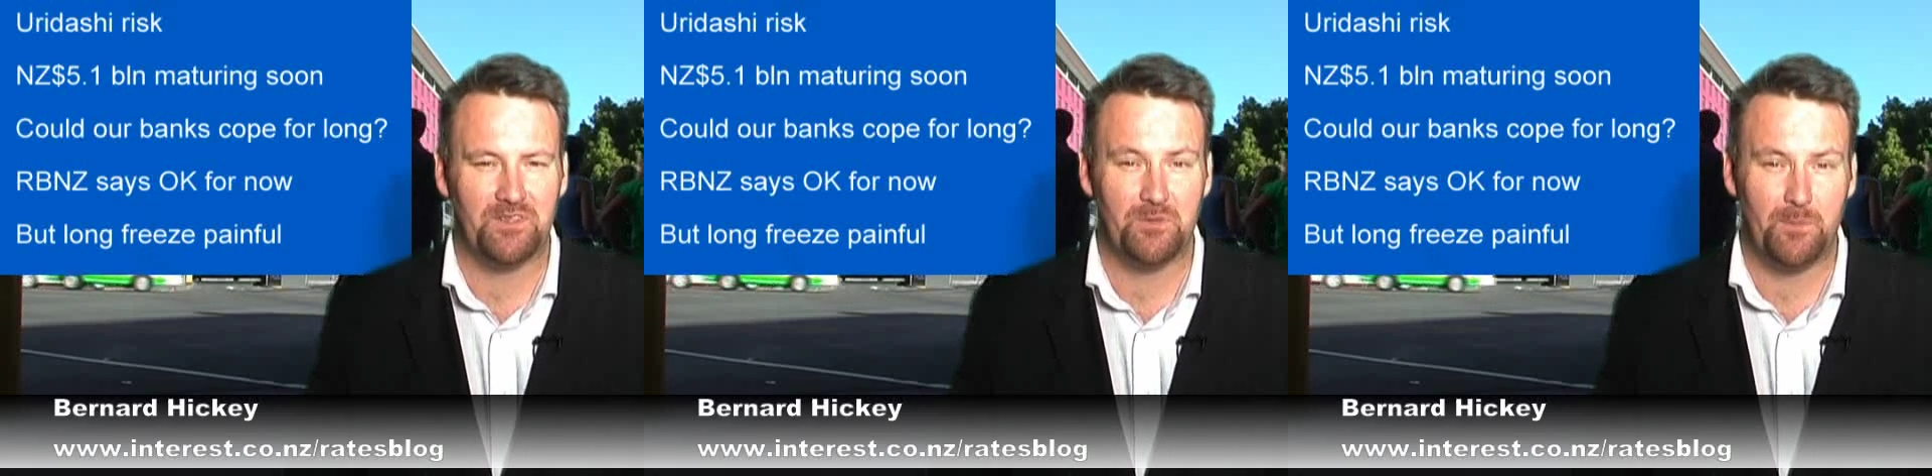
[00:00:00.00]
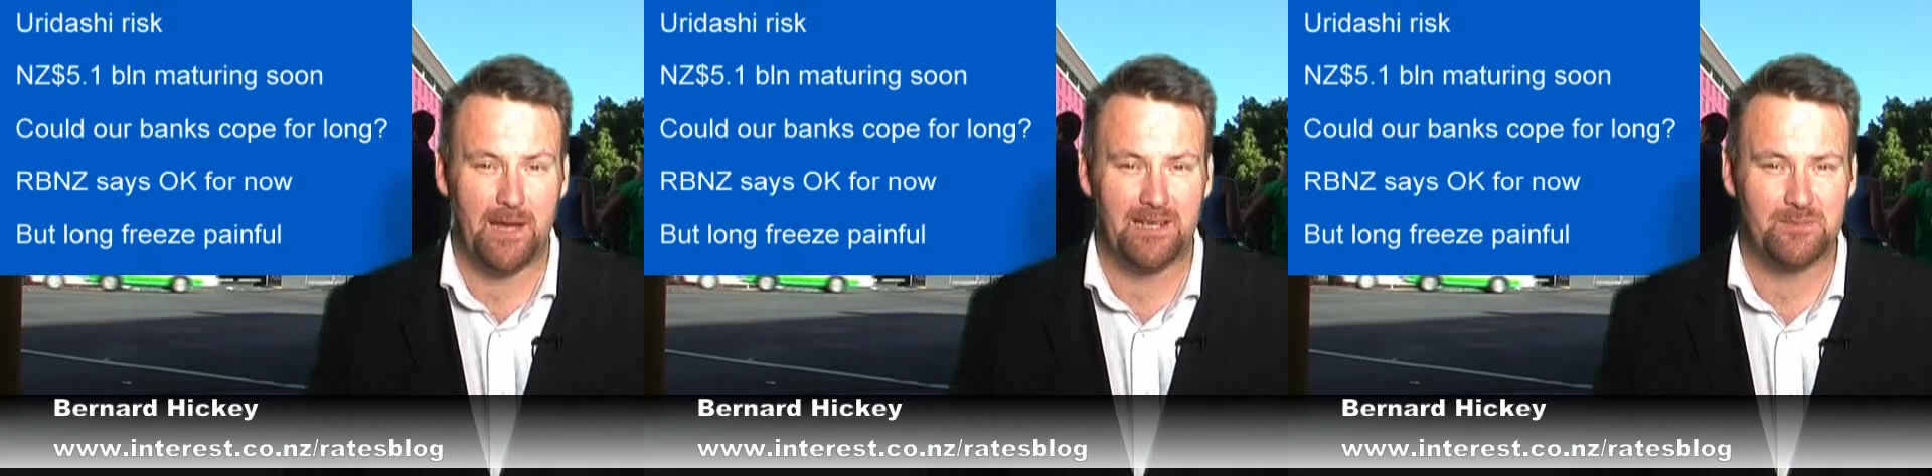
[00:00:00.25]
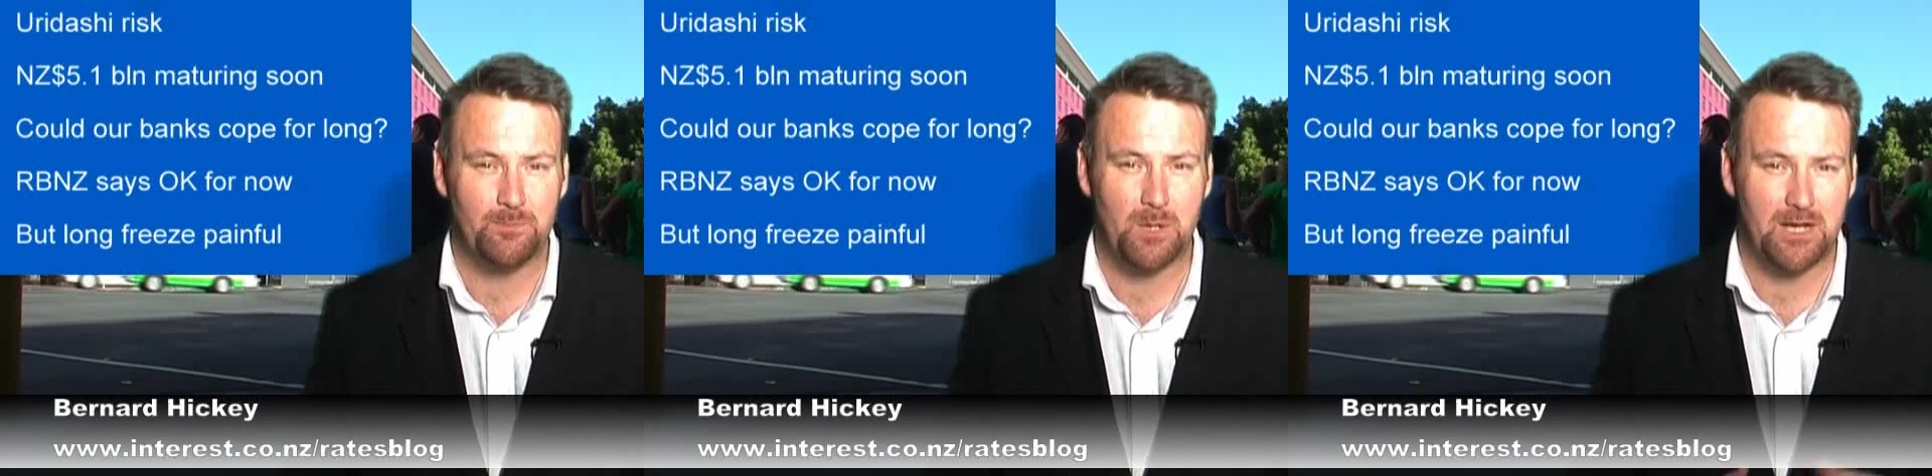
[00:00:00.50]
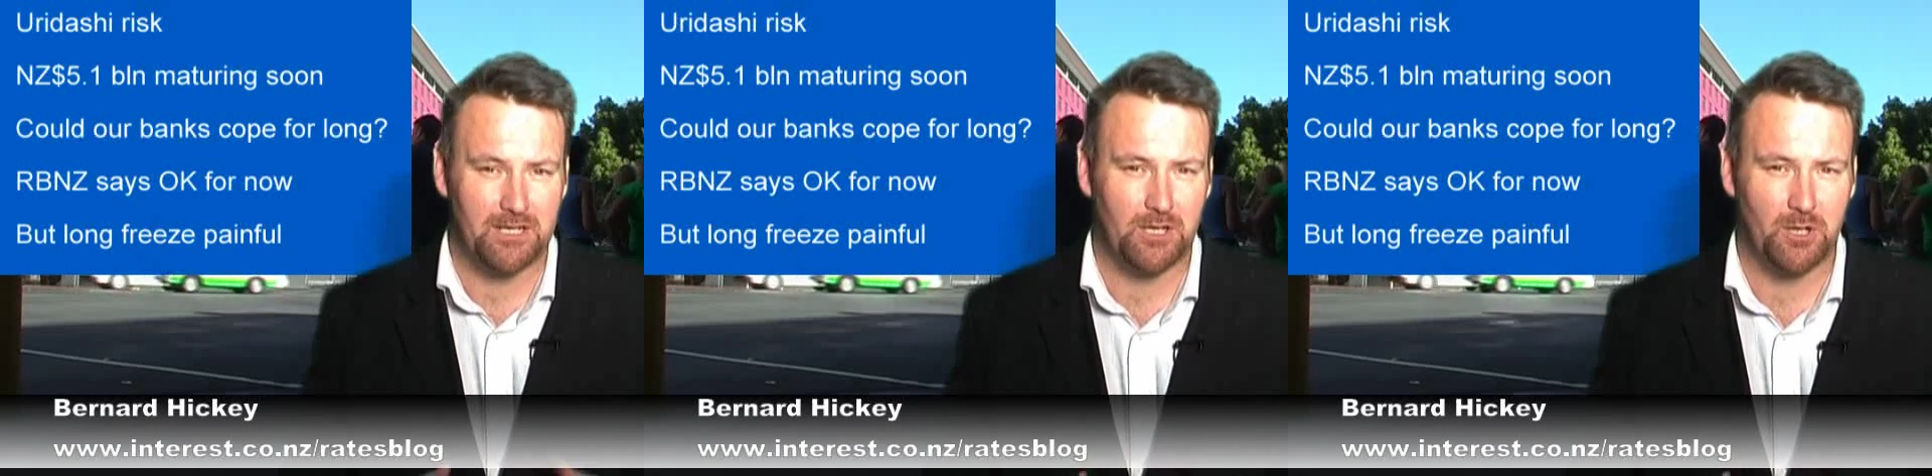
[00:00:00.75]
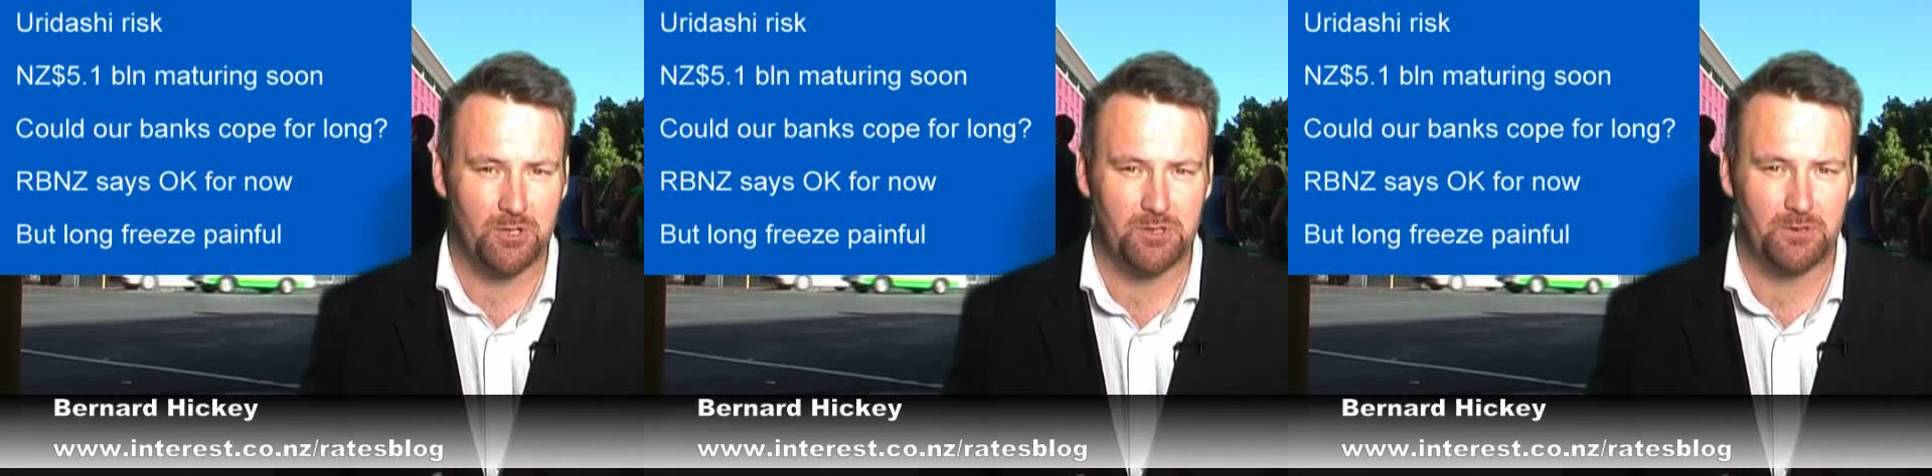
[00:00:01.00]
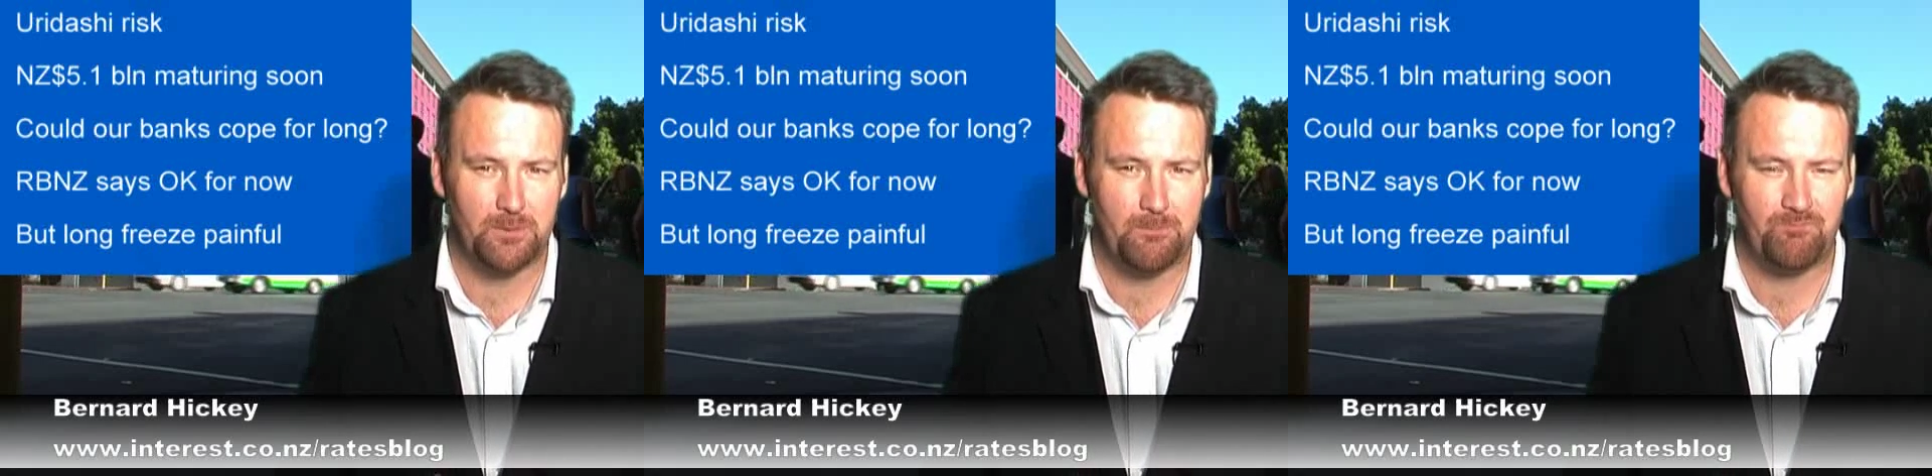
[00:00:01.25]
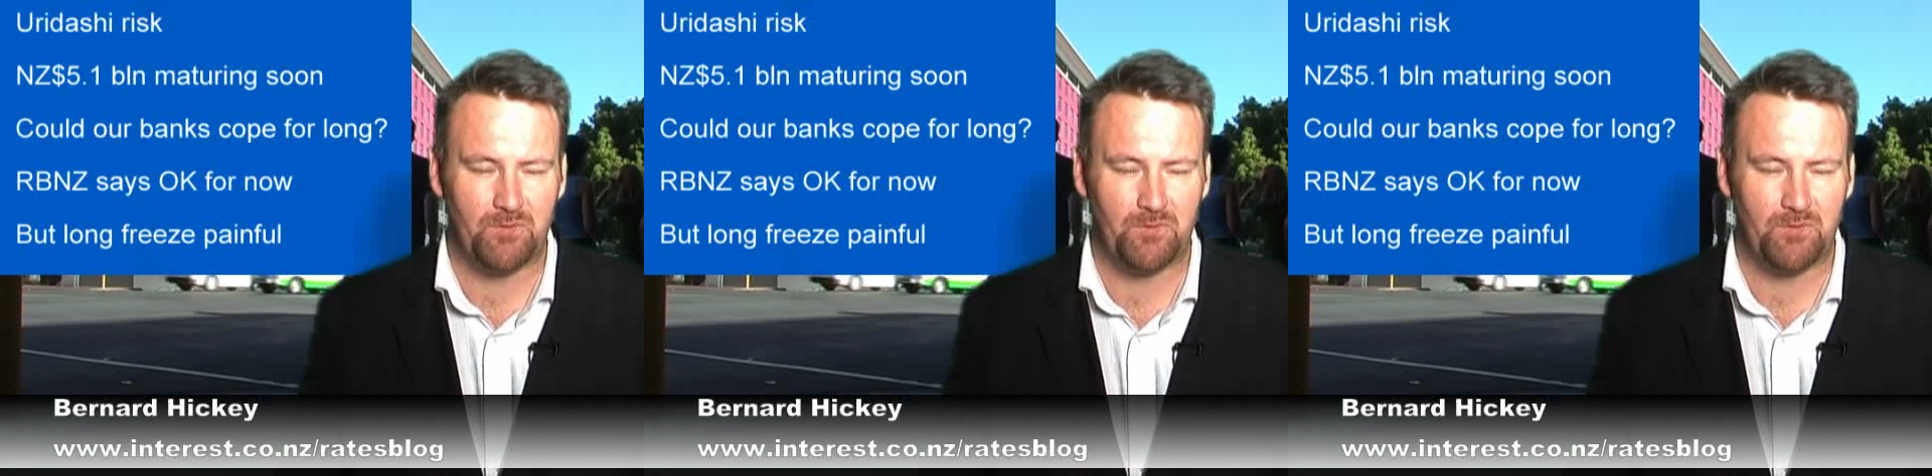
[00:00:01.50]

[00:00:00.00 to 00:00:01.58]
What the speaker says: the banks might go to